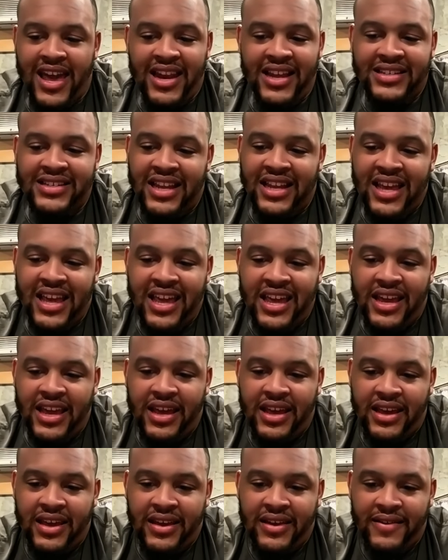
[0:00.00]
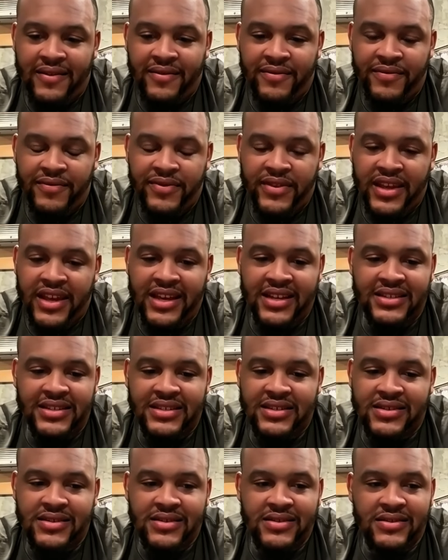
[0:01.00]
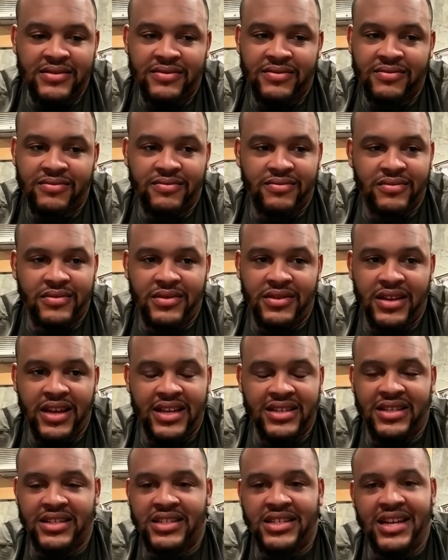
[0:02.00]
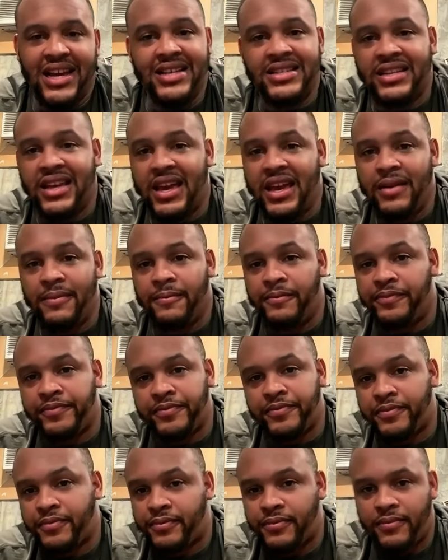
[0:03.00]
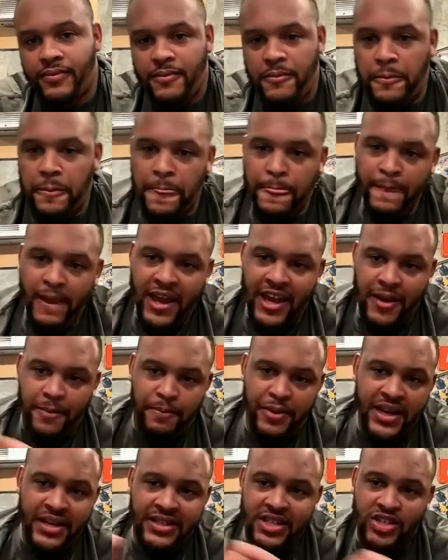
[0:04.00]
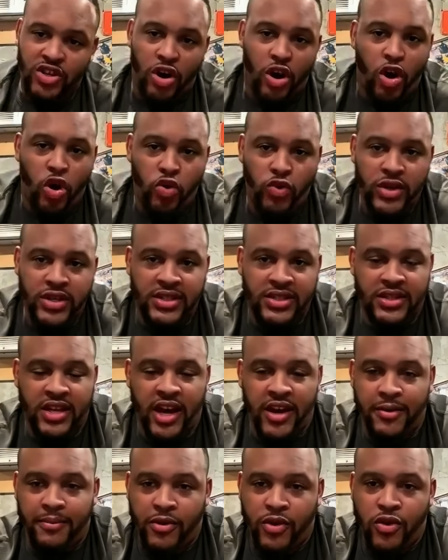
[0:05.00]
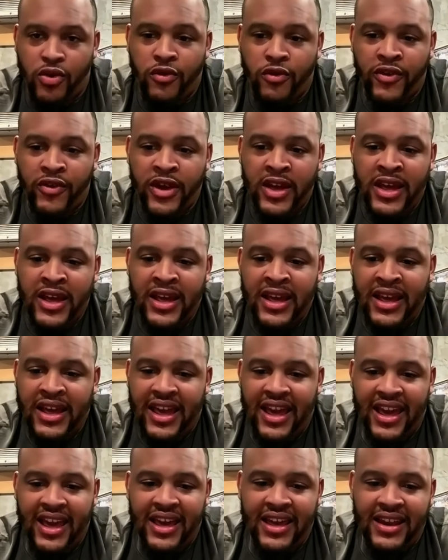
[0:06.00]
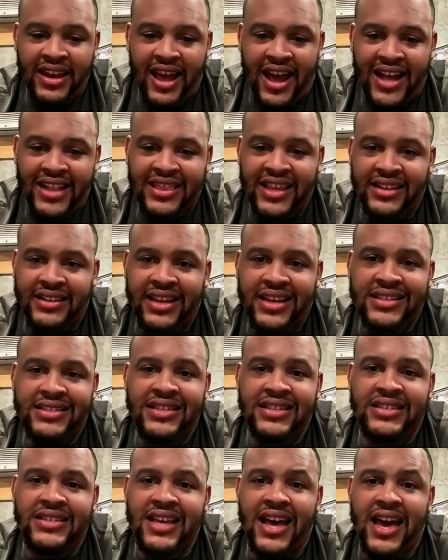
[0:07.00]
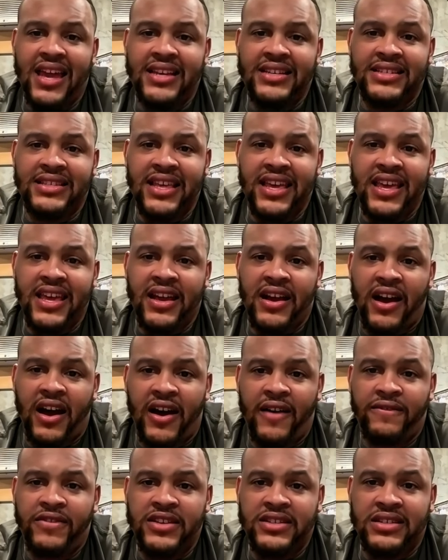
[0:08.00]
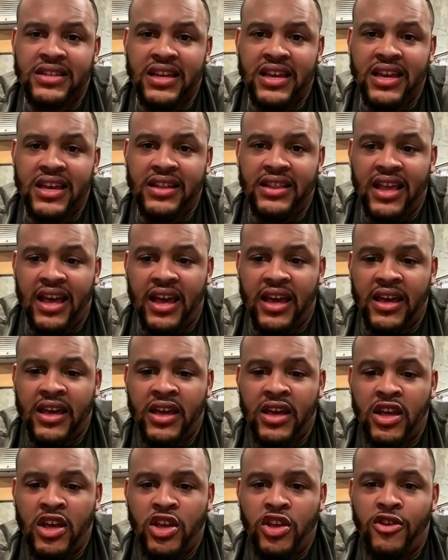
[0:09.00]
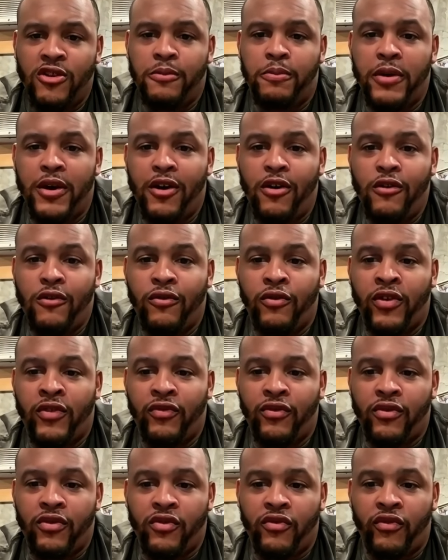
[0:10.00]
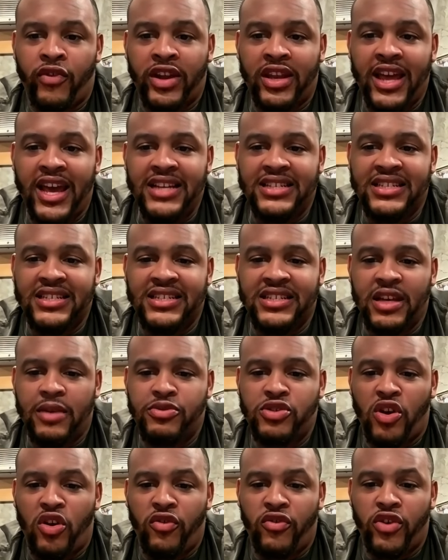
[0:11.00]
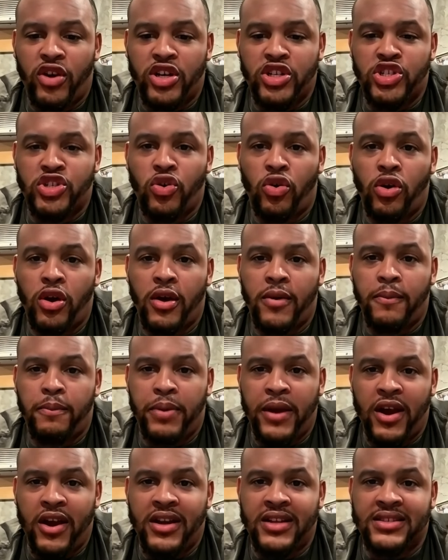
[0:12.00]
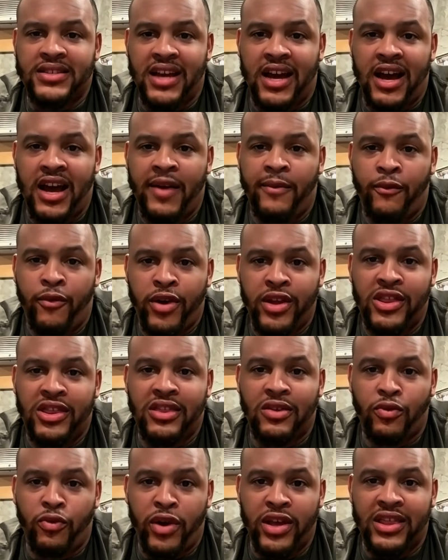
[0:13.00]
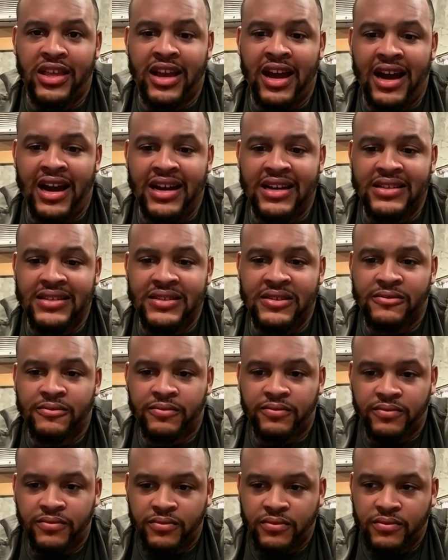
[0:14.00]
in this league, it's it's a chess game. Yeah and the pieces are always going to move. And I think that it's the saddest thing of this league that you build re- relationships over a short period of time with with guys.